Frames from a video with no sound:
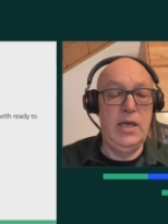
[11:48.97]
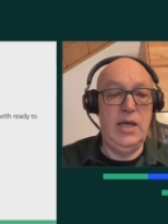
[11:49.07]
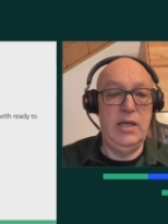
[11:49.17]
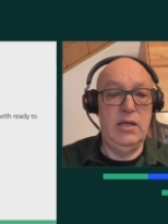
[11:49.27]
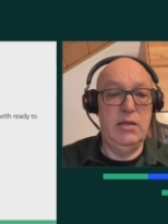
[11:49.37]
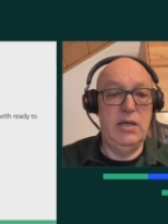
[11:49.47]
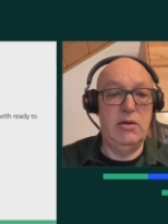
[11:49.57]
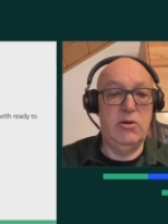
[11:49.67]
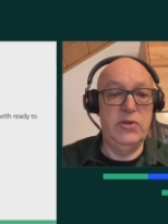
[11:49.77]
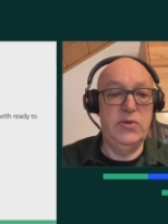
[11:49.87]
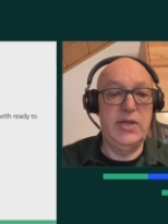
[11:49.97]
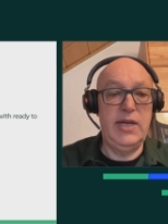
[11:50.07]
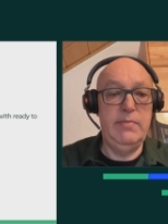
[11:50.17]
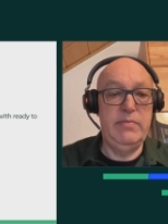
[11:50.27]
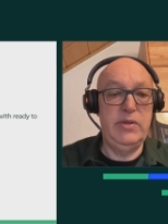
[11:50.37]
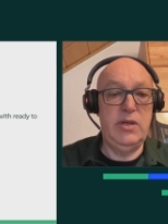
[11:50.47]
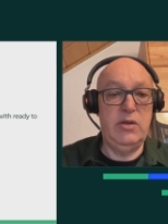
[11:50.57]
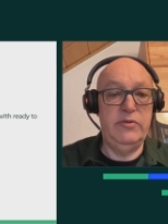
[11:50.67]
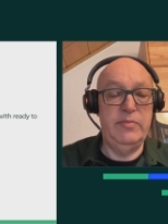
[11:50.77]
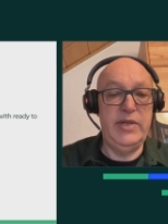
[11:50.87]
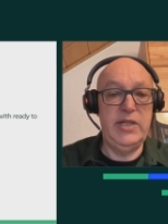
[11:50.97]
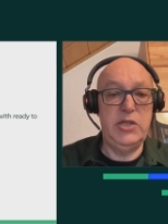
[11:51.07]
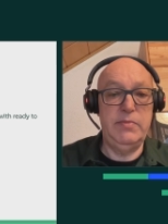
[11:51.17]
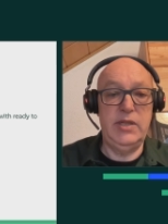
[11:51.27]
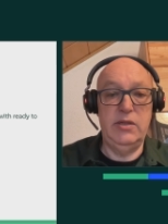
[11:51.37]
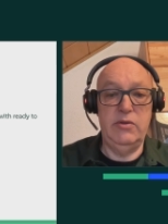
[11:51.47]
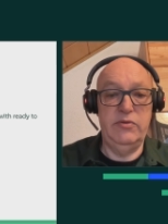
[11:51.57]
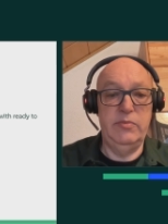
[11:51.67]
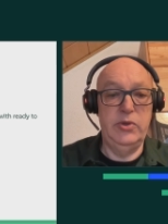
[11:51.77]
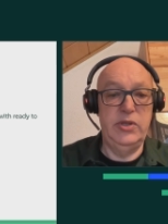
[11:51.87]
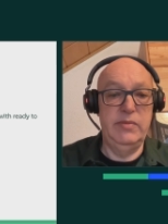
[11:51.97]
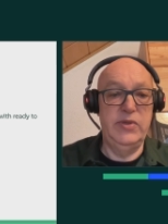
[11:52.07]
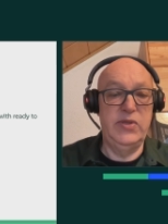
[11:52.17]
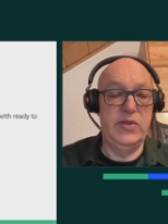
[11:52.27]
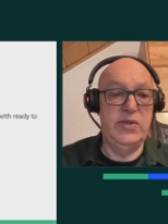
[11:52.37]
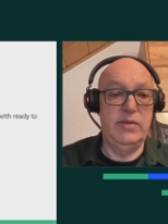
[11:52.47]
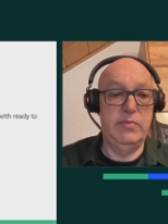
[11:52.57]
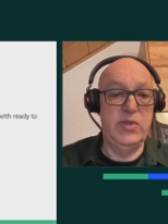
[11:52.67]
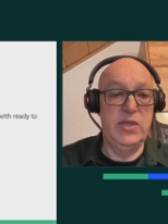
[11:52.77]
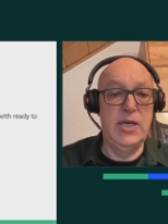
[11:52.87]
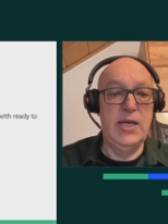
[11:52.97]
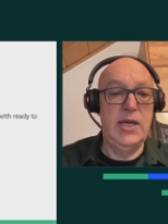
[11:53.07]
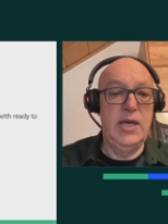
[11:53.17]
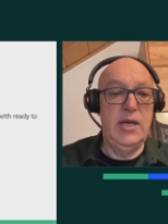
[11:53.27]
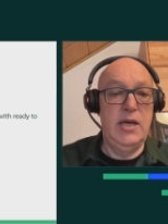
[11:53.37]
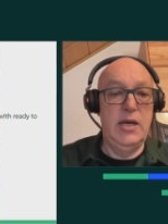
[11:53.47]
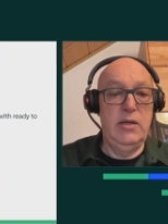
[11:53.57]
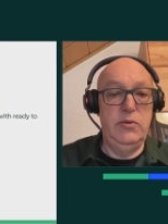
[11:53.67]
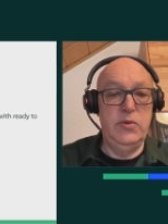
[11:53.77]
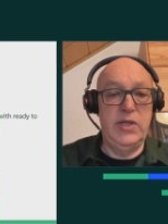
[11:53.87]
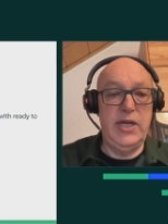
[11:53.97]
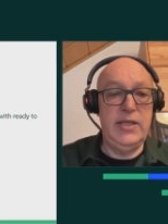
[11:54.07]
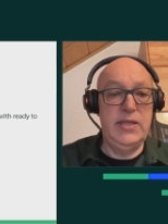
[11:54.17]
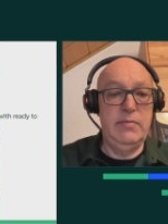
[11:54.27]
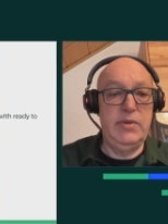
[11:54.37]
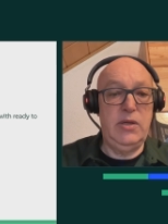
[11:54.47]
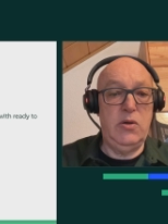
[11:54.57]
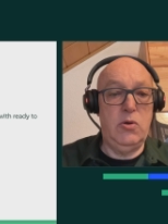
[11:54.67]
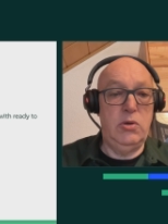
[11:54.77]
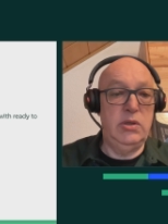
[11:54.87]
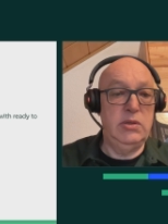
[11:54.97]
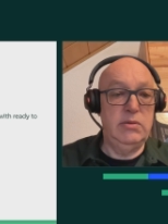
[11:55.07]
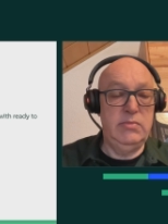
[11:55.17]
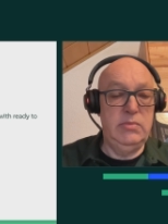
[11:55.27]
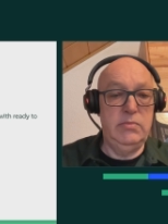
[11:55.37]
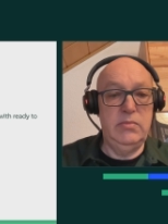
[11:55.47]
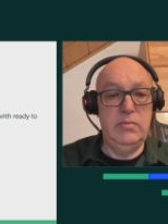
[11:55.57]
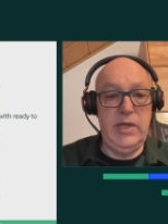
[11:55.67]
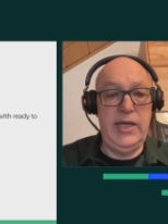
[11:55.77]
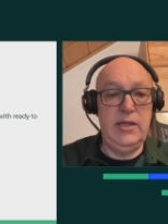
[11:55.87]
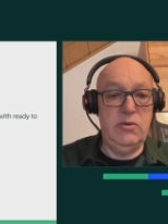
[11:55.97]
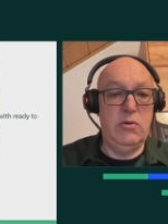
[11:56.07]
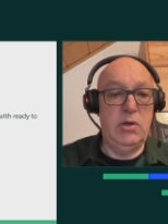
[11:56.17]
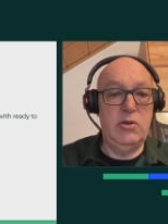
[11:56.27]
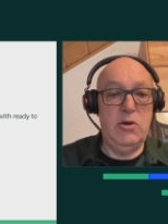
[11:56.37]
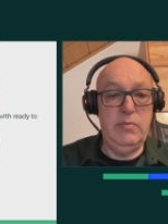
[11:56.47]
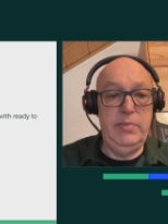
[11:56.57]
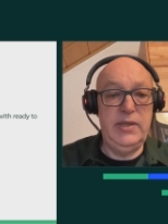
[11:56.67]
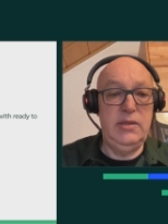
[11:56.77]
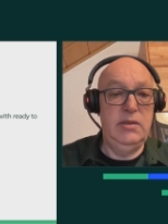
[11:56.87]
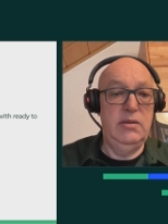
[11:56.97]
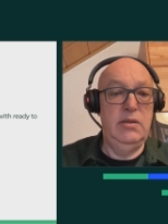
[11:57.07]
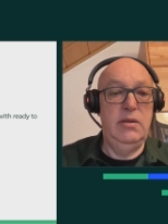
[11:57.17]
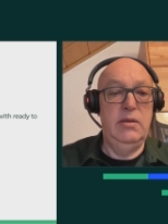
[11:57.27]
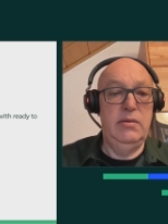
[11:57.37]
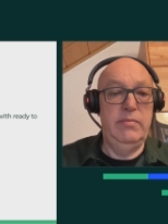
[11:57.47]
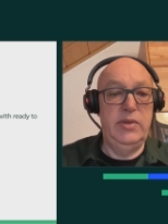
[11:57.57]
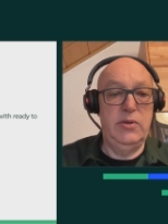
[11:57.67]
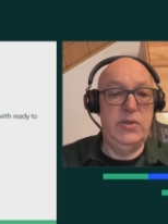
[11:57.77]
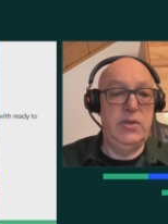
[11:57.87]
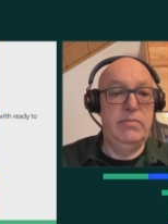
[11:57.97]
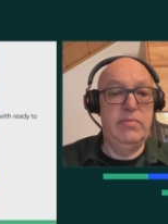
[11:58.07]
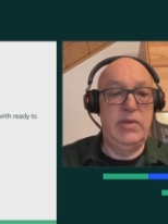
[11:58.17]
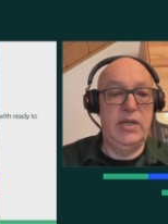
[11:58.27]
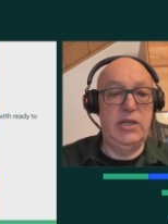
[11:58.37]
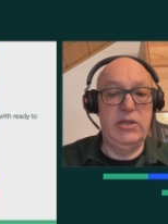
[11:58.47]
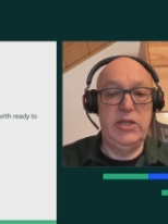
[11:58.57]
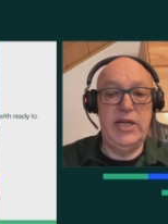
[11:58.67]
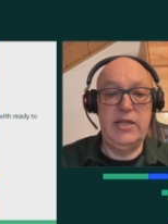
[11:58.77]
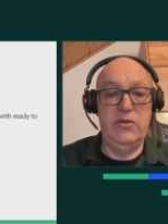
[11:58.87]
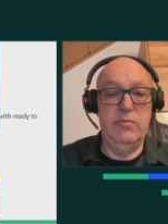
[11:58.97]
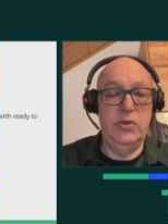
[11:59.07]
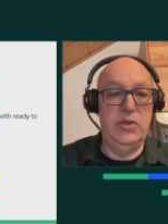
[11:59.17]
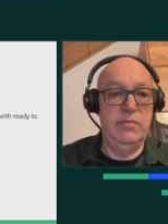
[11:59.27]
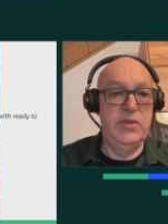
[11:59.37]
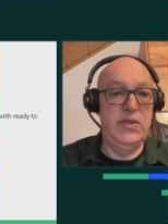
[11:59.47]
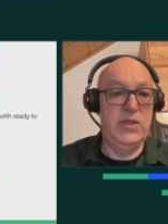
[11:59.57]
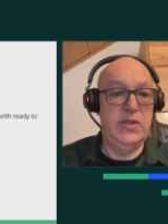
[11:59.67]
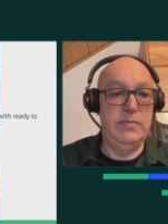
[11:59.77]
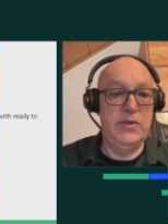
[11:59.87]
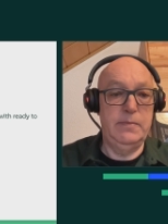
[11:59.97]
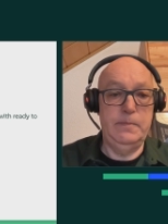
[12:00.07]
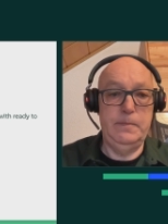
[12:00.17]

And they are also capable of management of multiple systems using Ansible or Cockpit because they can connect to multiple systems.